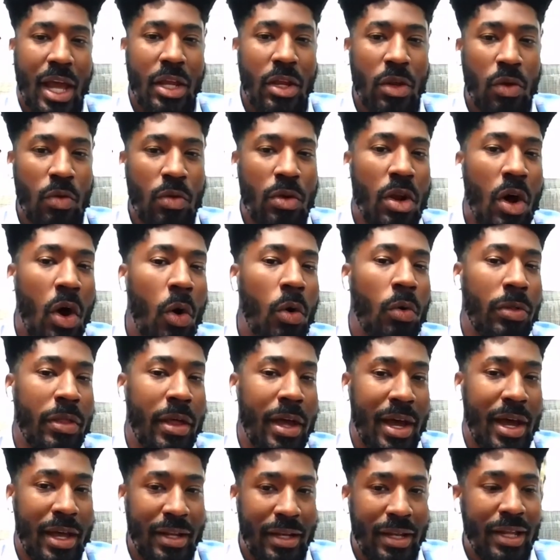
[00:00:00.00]
And
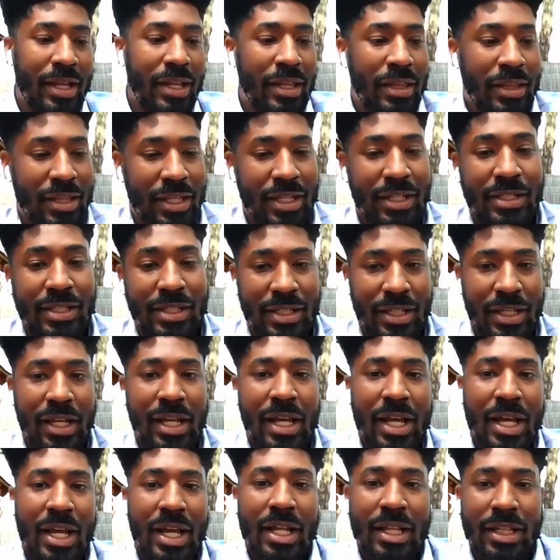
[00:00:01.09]
that this
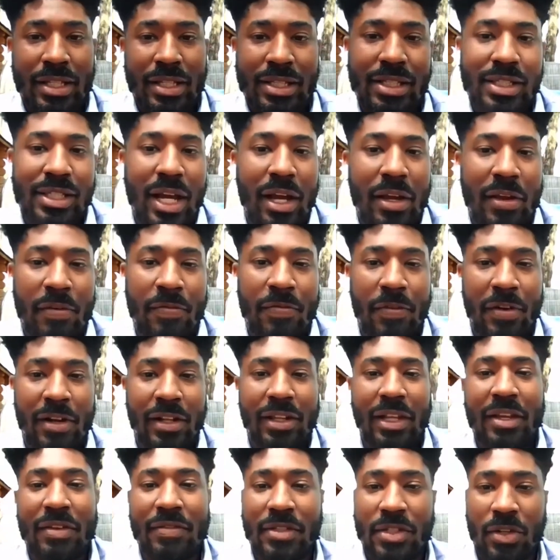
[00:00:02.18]
is how your
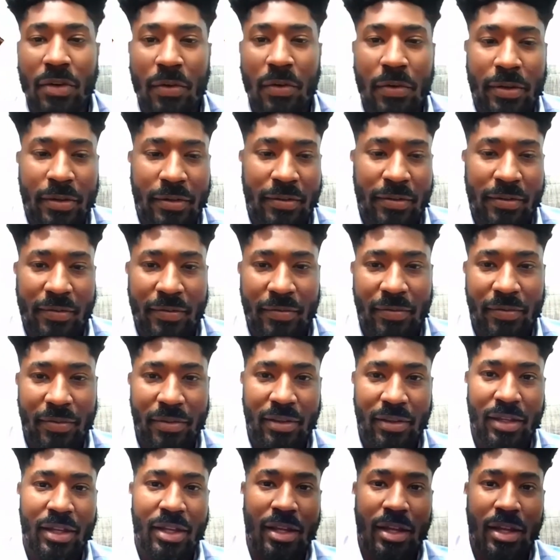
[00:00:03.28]
friend lives on.
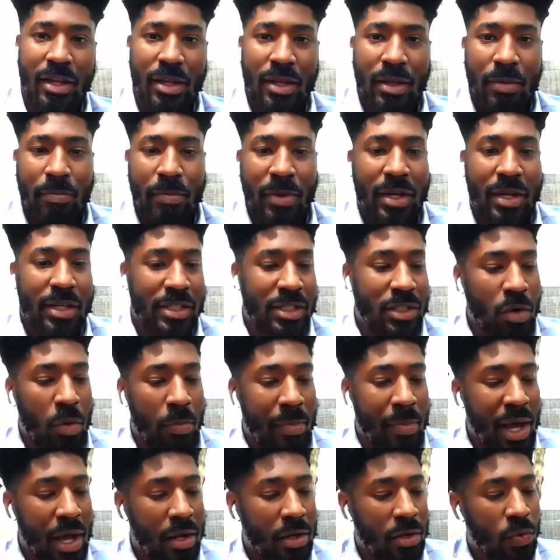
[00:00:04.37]
Because no
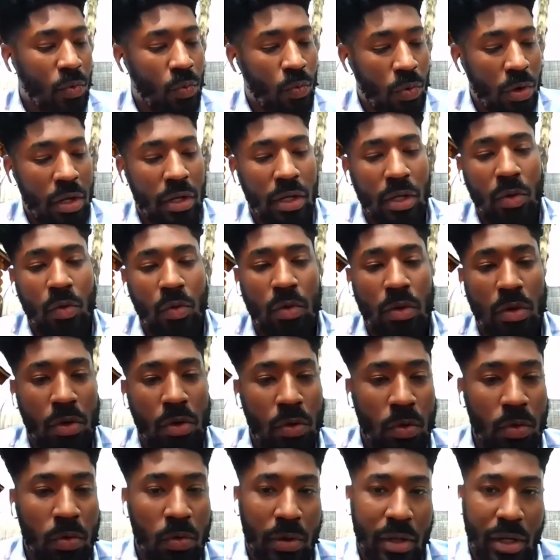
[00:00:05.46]
matter what you
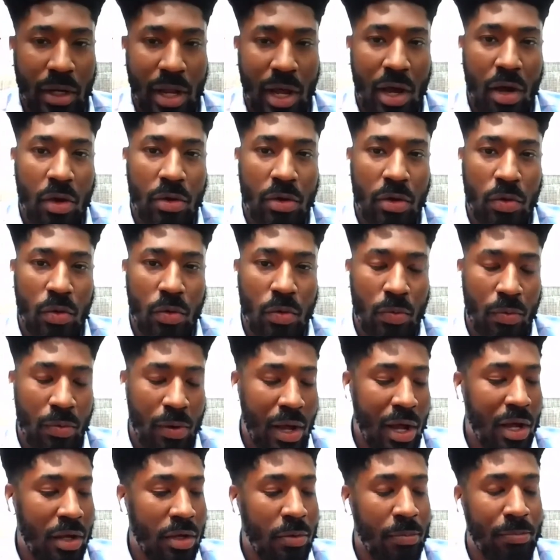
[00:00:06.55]
do and how you
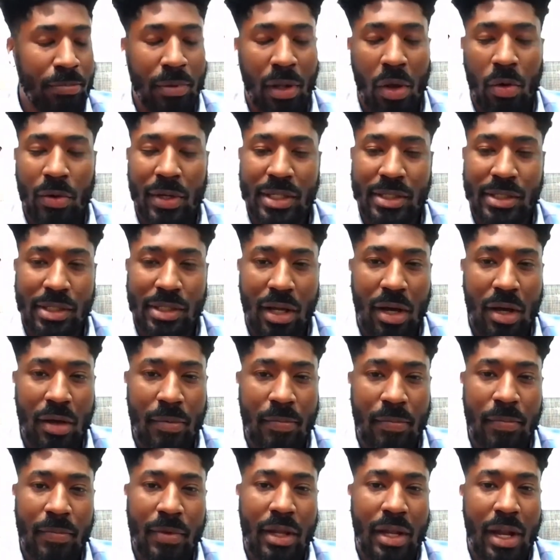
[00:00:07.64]
blow this
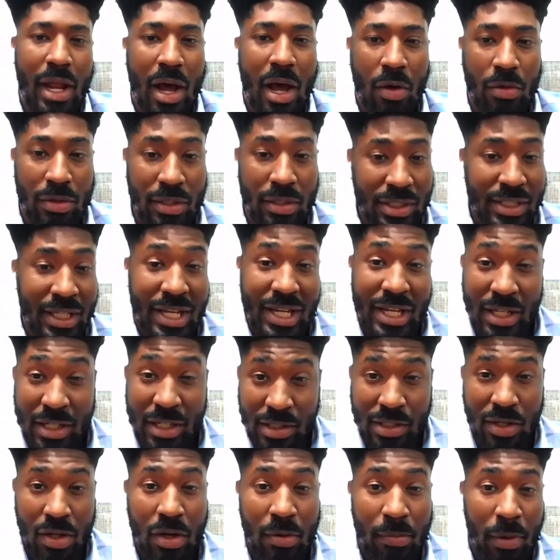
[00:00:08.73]
up and how this is
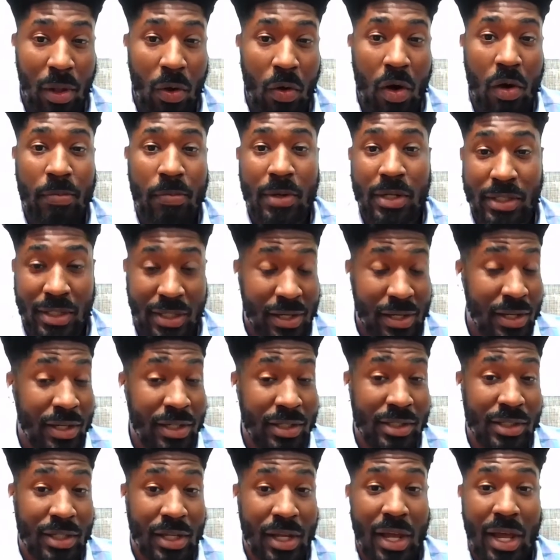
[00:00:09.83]
going to blow up, because it
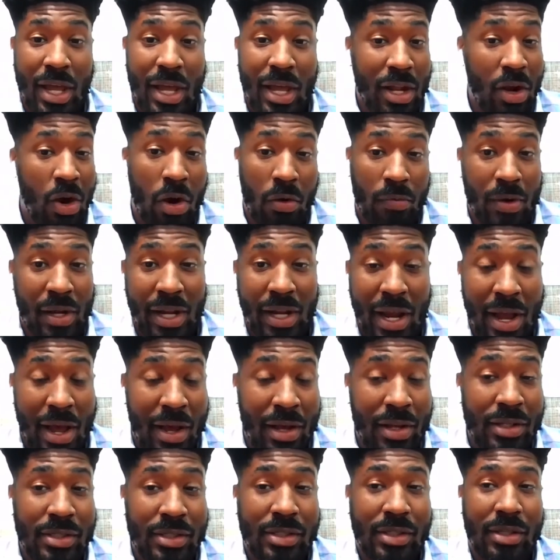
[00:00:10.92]
is, it already
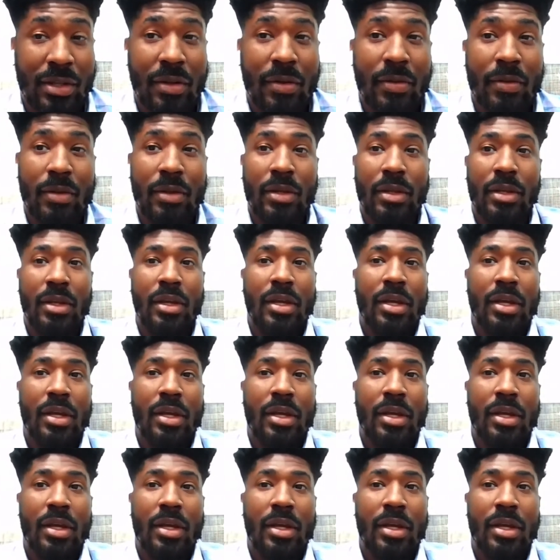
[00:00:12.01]
has. Yeah.